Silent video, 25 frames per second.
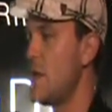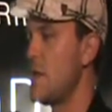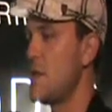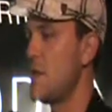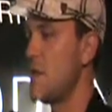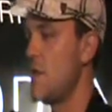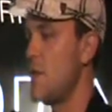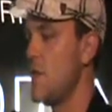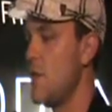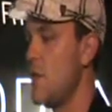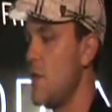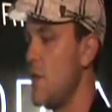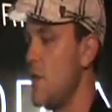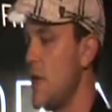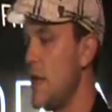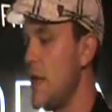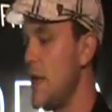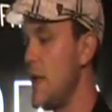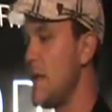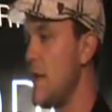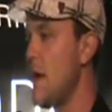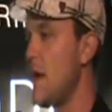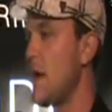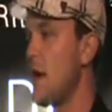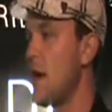for us
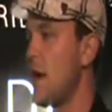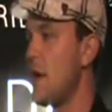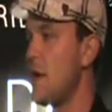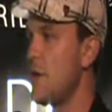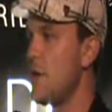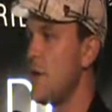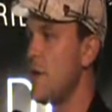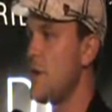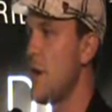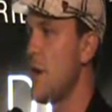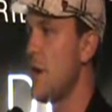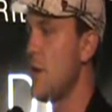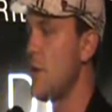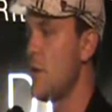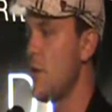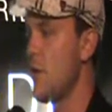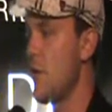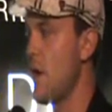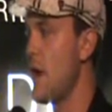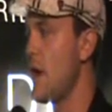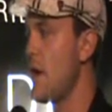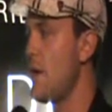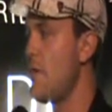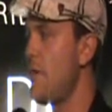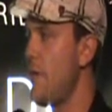to get in there and
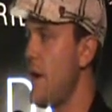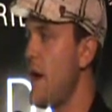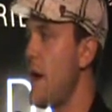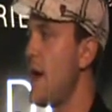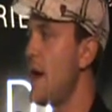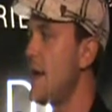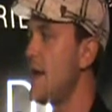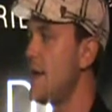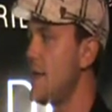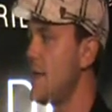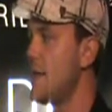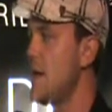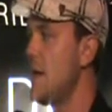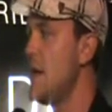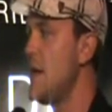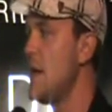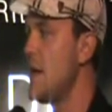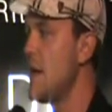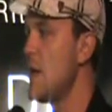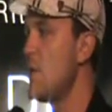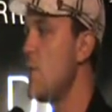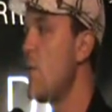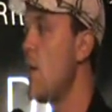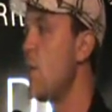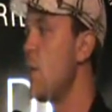create great effects
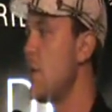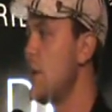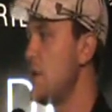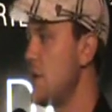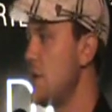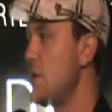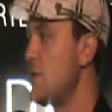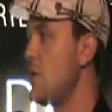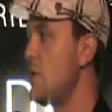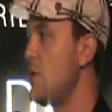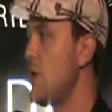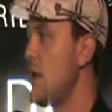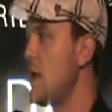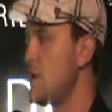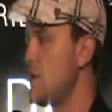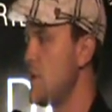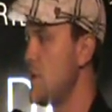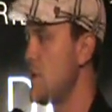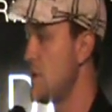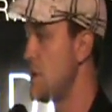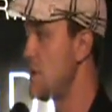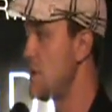in what we do